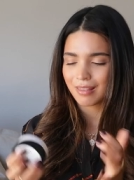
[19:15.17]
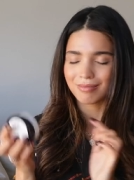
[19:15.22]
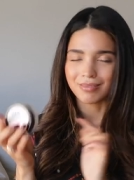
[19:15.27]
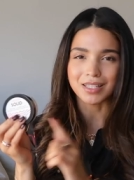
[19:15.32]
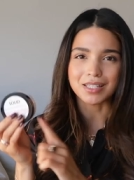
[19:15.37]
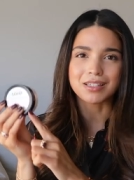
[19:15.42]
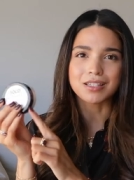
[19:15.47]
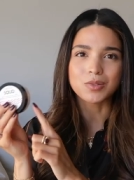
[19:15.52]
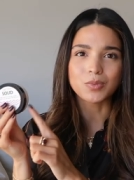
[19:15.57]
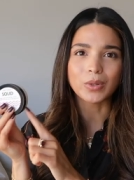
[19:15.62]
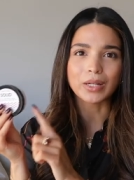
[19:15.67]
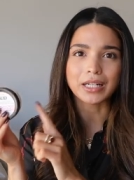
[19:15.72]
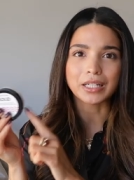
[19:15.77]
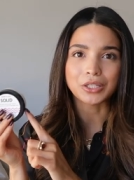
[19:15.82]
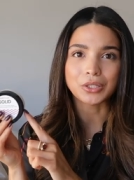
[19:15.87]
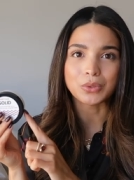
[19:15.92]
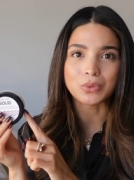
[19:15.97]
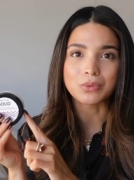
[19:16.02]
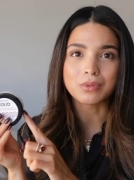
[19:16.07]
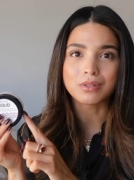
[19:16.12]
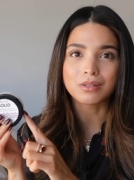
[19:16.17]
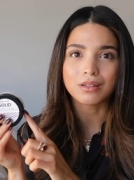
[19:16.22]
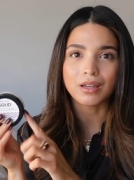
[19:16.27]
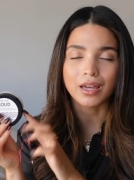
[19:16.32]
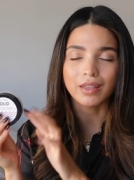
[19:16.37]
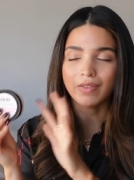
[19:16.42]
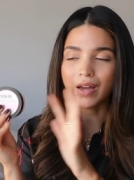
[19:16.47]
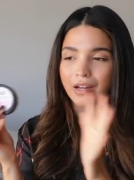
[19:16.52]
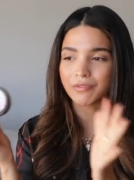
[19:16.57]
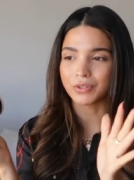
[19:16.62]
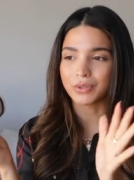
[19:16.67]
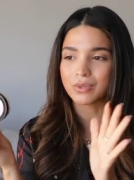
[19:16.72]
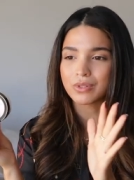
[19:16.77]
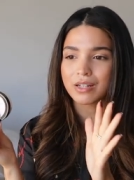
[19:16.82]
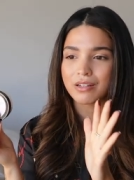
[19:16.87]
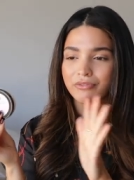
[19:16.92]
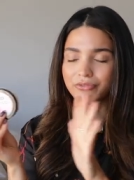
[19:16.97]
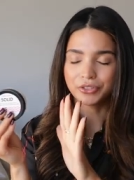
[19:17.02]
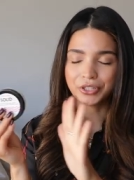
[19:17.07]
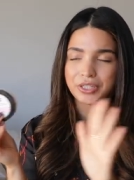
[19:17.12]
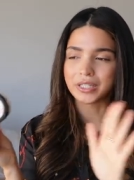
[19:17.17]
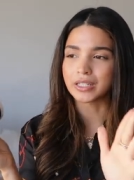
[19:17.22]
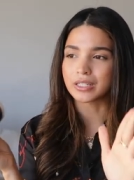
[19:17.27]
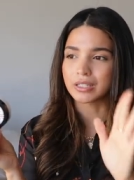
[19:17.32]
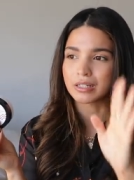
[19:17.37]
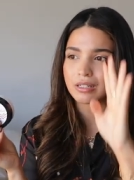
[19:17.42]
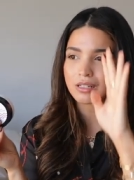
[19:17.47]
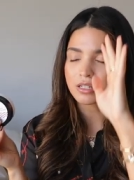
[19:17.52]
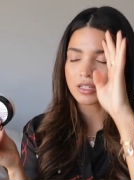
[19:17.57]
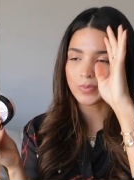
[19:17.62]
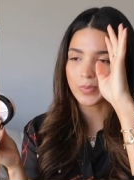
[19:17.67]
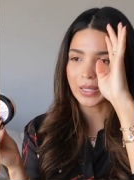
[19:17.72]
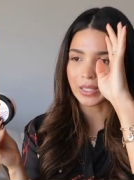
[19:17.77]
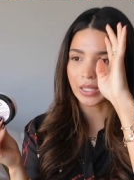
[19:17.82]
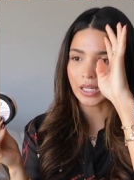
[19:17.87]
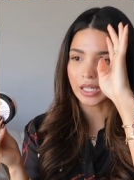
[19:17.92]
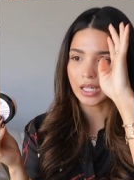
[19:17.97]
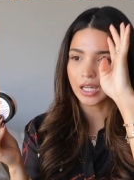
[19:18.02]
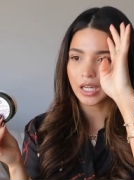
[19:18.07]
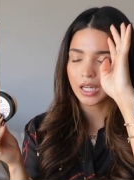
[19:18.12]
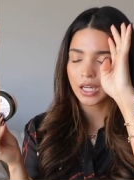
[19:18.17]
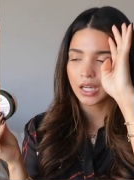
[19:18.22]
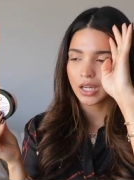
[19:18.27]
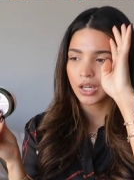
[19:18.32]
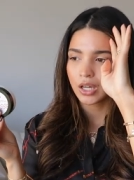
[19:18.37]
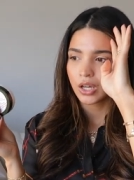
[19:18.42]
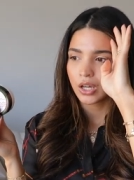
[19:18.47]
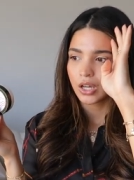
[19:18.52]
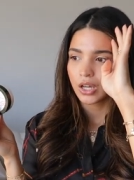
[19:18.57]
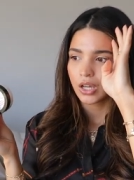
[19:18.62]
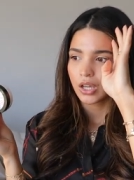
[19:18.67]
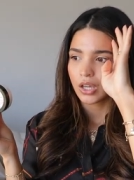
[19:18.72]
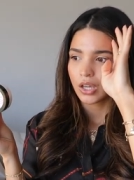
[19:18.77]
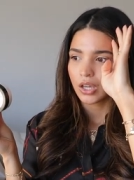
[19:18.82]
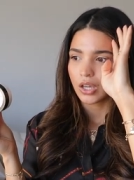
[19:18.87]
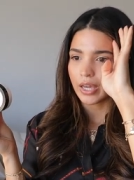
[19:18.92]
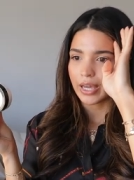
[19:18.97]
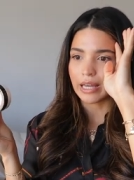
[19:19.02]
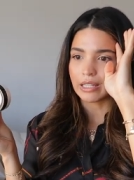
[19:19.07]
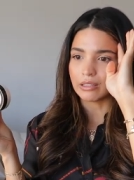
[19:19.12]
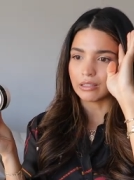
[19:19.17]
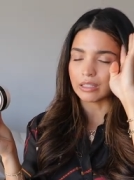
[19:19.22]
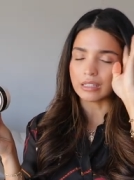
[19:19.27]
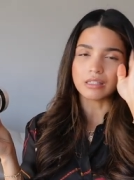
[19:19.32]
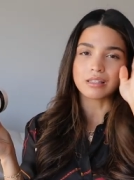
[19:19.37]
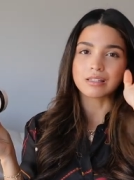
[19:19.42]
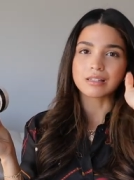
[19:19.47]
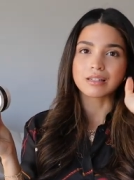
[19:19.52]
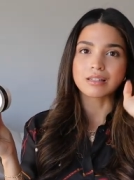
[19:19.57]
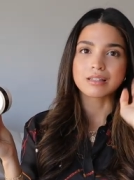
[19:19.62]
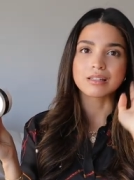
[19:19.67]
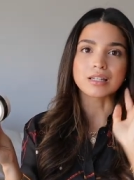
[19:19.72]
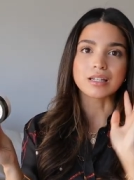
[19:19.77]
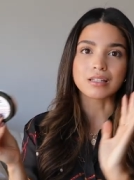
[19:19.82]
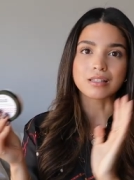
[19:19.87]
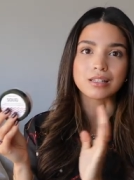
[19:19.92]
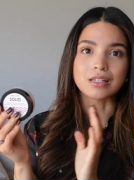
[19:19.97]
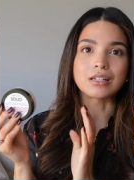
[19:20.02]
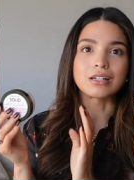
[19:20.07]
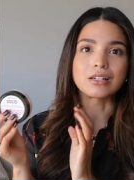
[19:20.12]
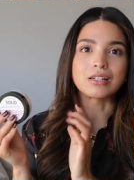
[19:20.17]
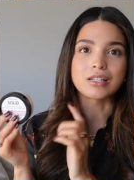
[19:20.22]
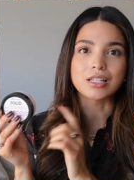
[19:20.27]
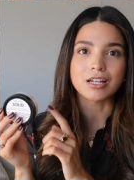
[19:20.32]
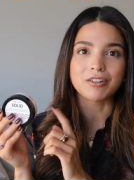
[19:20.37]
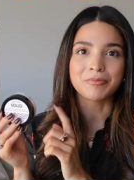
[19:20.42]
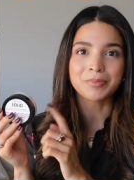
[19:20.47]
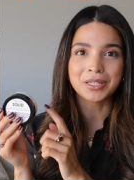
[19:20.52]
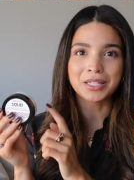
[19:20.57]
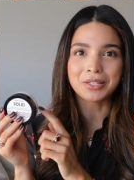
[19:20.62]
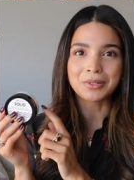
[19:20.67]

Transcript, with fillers: this is what I use and I've used it for years. It's been like at least six years of me